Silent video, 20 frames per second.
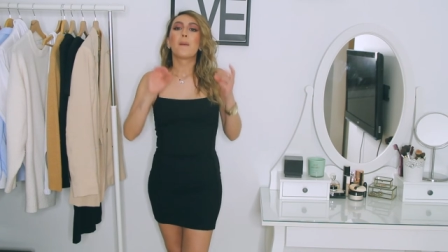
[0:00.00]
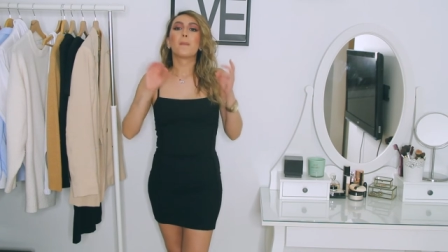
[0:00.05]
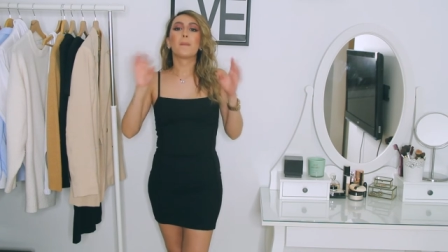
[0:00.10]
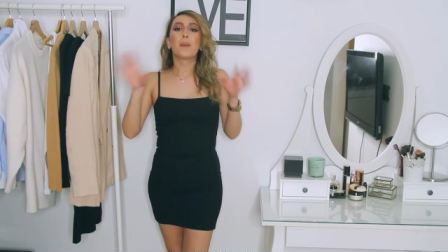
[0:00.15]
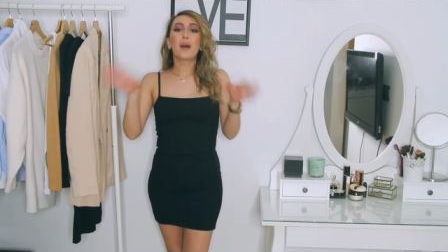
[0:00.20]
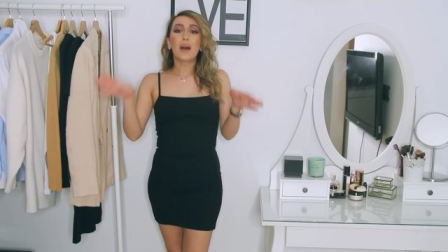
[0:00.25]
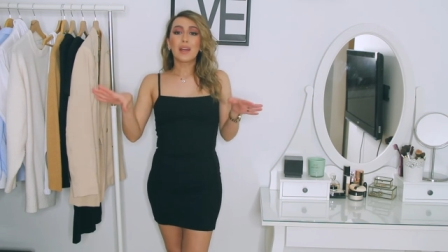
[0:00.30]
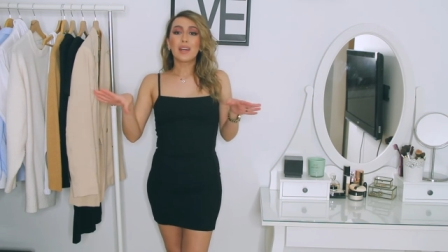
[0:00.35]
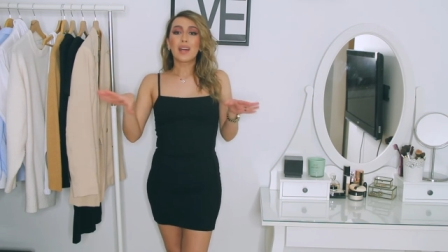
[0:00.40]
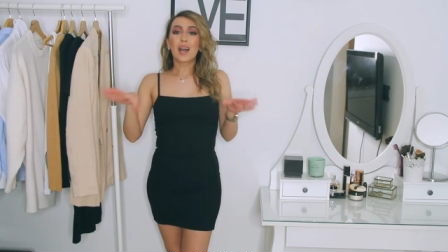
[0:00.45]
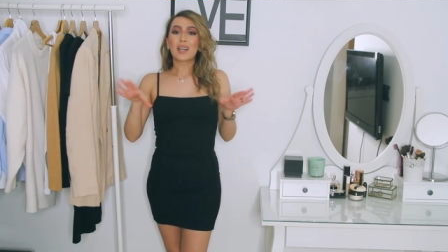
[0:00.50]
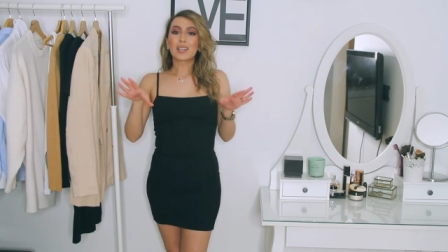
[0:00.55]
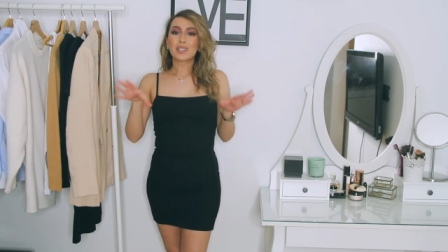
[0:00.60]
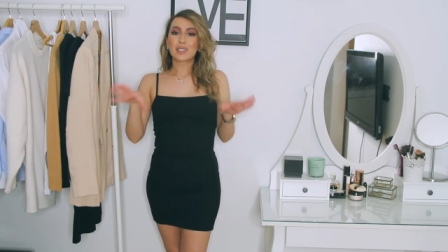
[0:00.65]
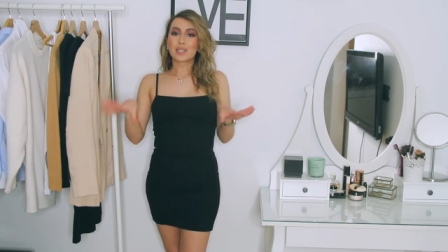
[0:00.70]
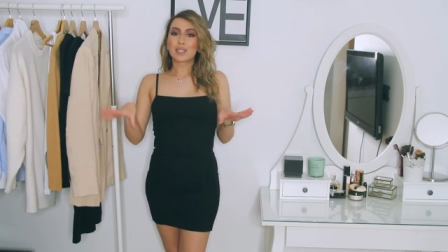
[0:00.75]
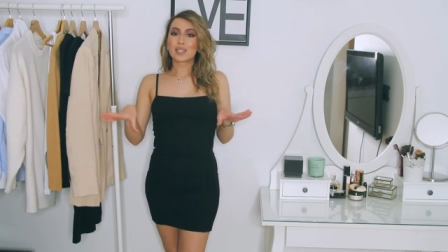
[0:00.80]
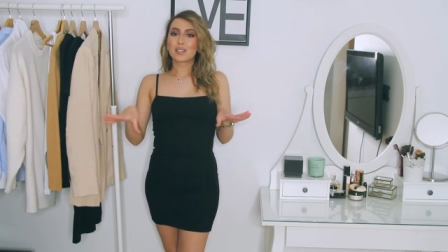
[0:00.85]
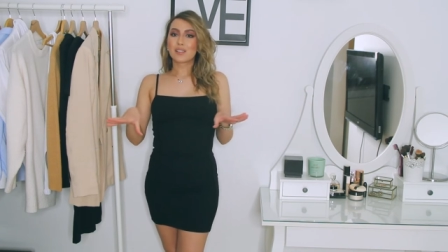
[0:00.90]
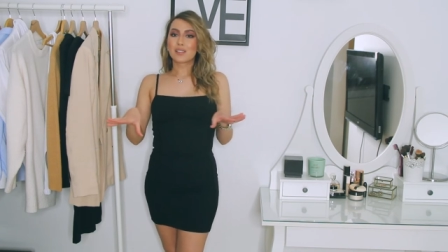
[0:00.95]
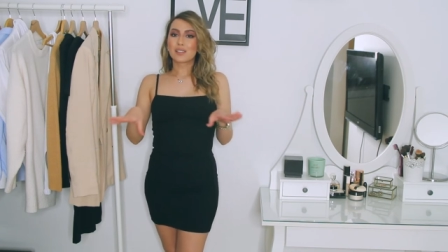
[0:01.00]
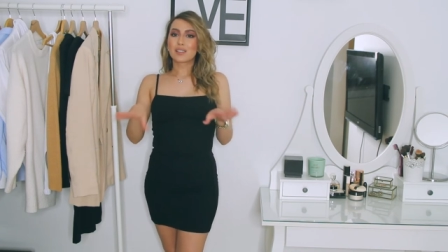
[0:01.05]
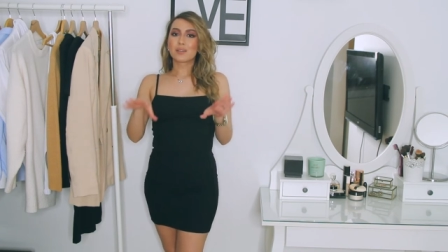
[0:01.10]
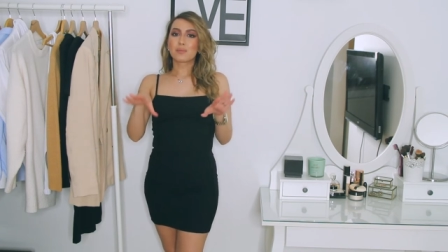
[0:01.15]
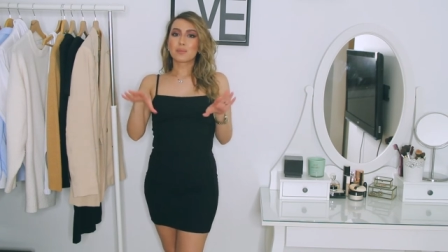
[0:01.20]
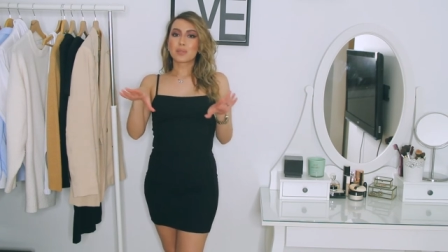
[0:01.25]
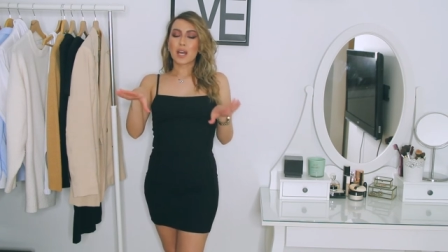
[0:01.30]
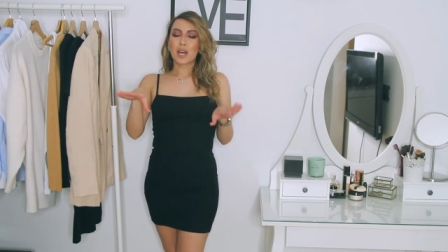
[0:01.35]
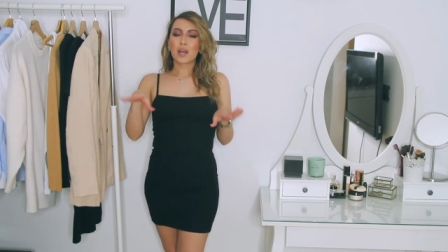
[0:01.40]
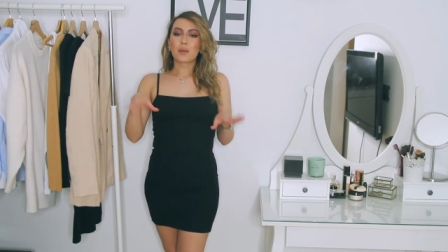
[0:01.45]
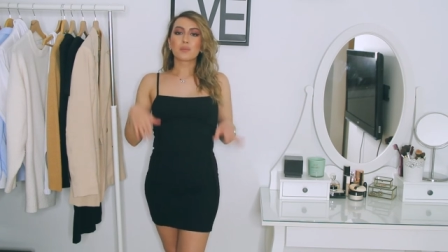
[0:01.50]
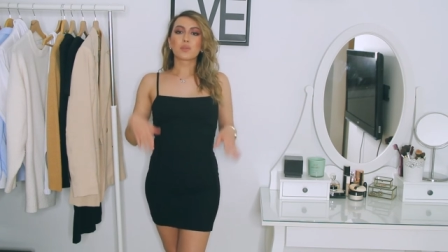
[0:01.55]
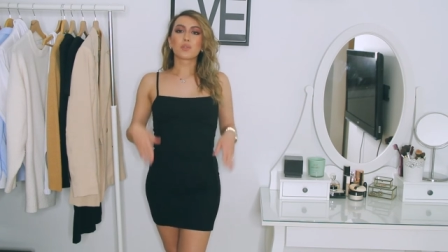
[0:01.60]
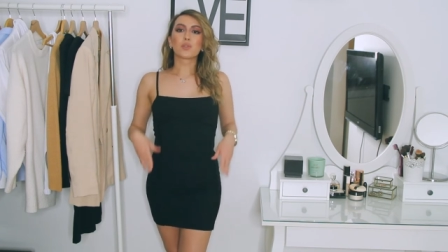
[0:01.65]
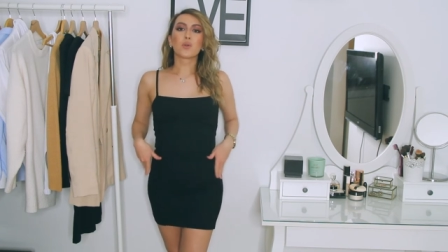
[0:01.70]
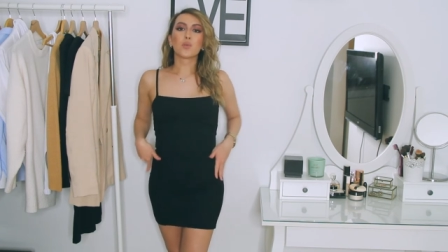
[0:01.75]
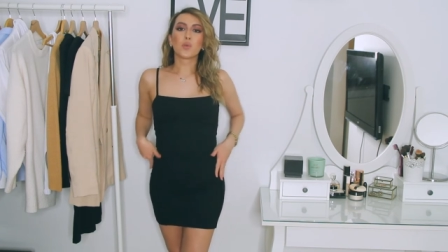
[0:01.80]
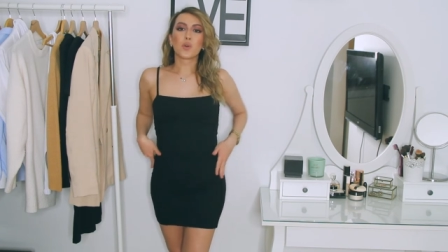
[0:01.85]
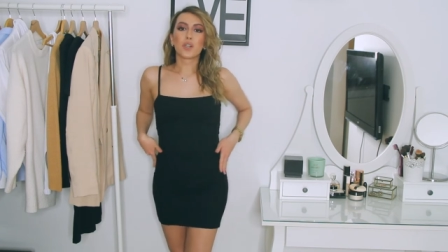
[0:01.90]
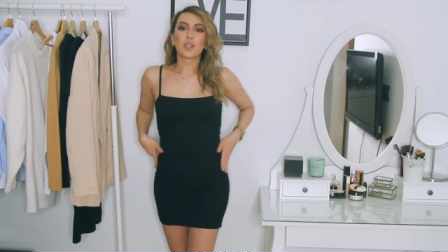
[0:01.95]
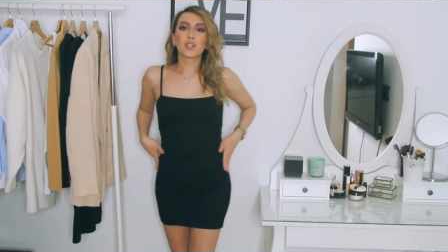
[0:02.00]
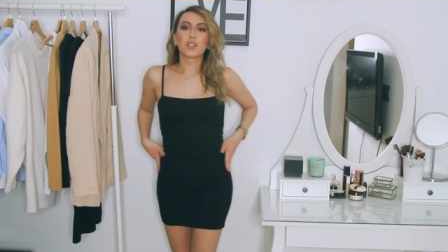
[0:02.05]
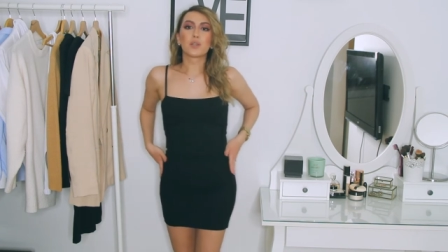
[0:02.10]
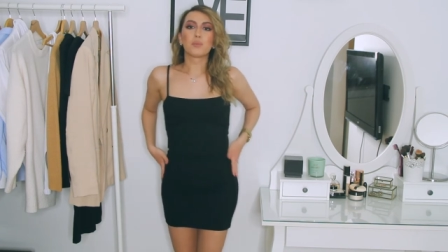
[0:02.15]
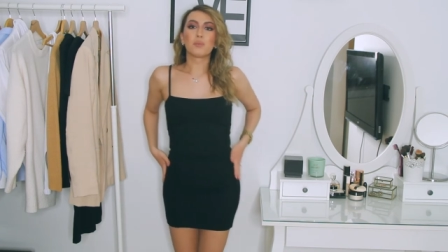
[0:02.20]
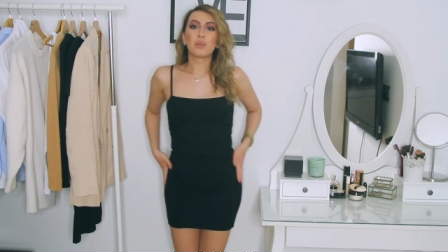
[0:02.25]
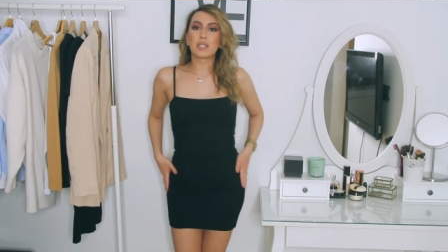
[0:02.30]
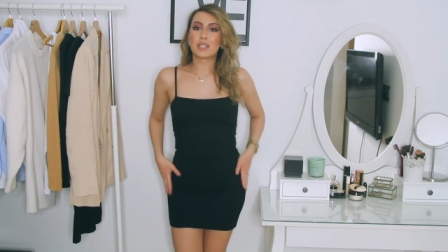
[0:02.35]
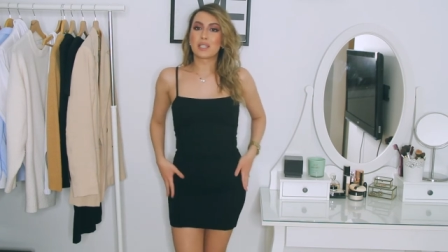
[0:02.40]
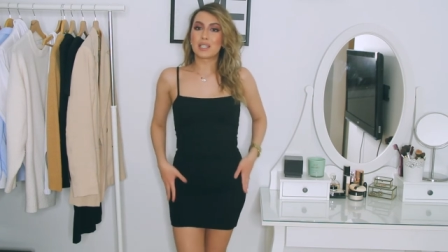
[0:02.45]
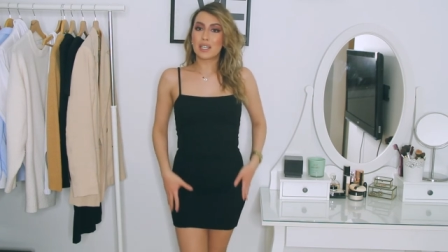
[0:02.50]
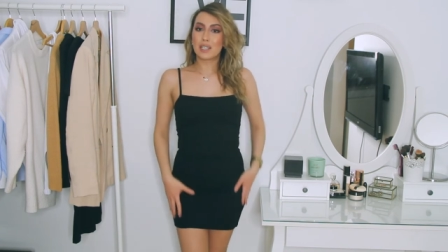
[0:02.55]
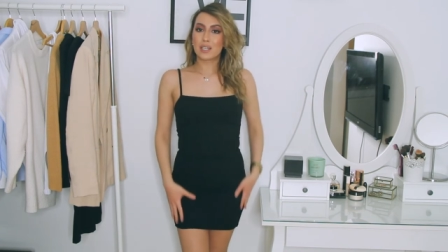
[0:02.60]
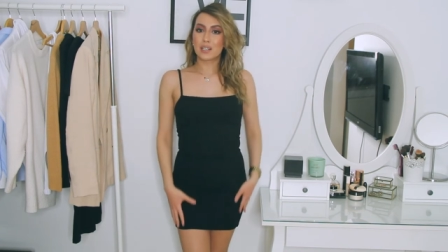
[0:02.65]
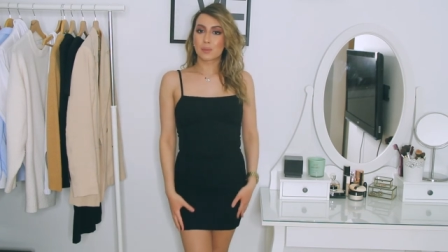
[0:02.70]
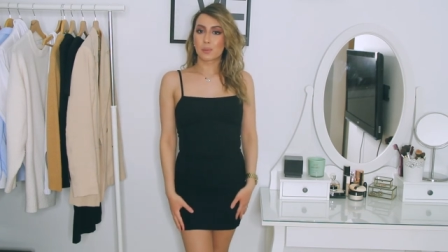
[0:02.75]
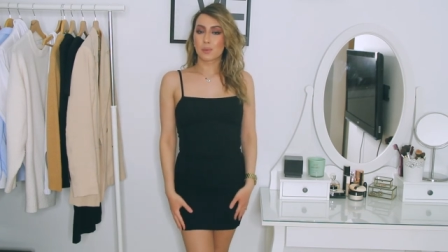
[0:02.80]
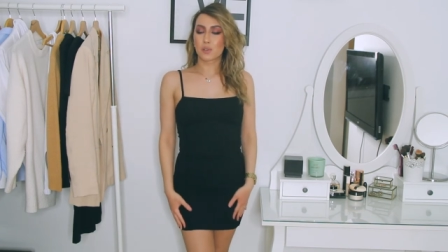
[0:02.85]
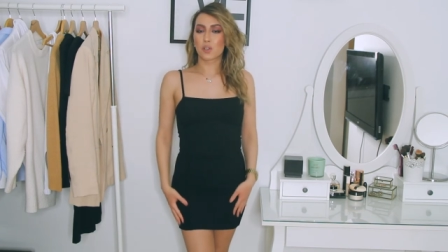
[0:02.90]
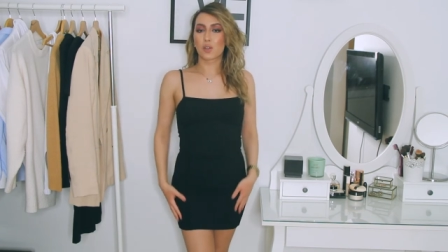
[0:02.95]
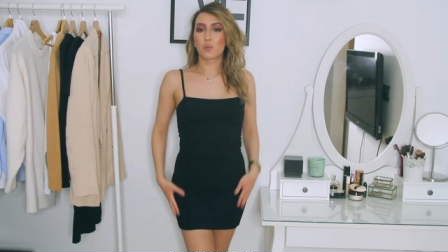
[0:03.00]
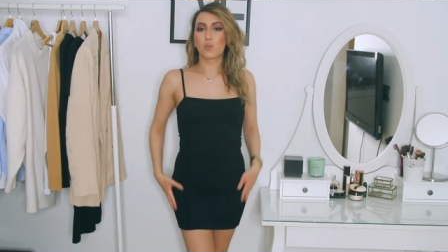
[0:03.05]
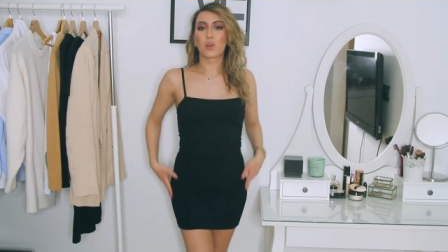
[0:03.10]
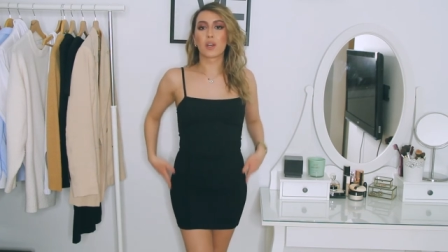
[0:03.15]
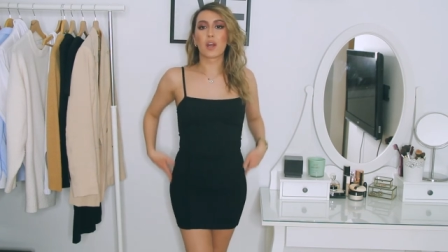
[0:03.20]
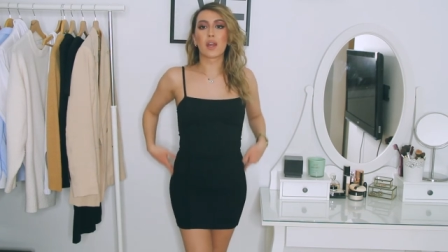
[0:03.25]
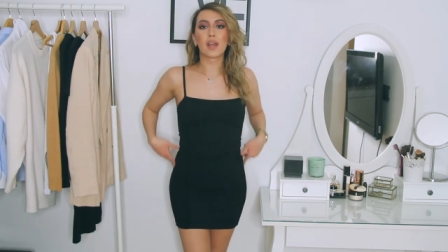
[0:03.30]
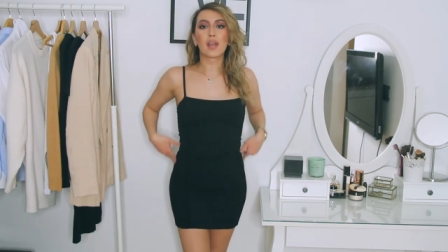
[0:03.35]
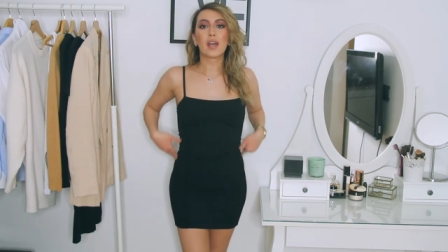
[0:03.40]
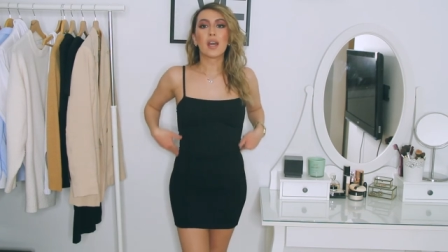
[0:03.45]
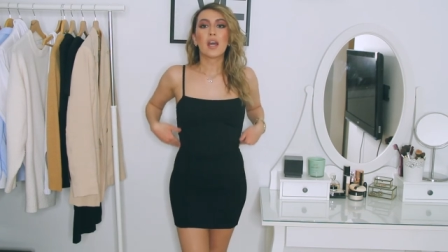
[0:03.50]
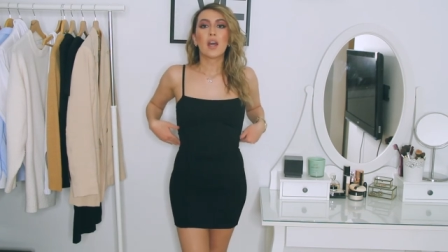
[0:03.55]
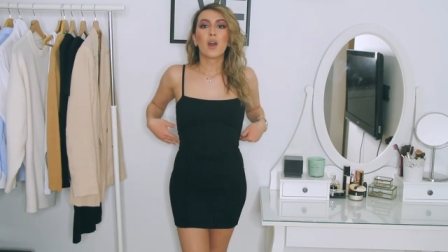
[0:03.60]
but I still sometimes don't want it to be seen especially when I